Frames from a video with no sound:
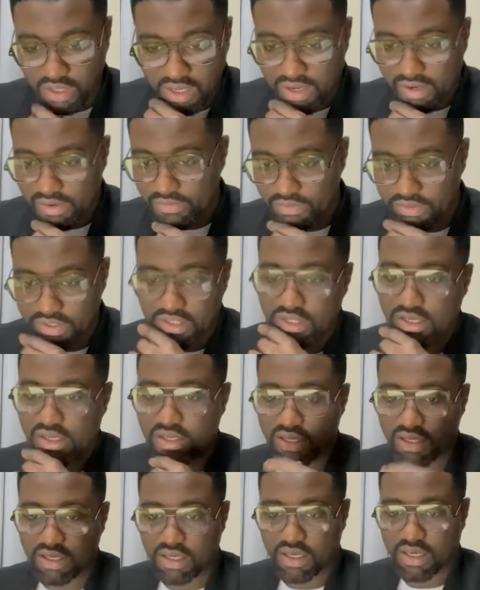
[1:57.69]
have in
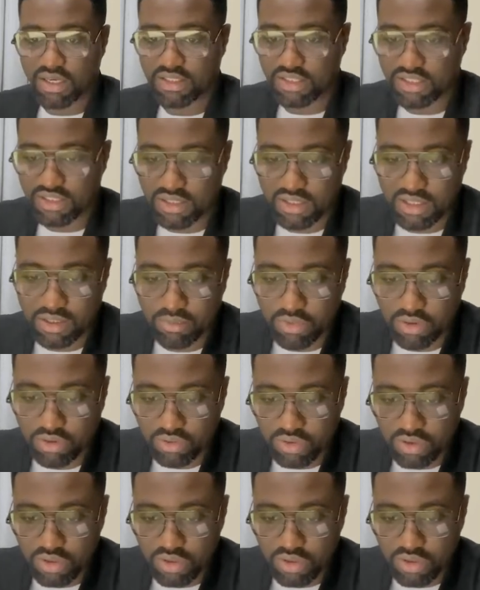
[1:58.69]
HTML.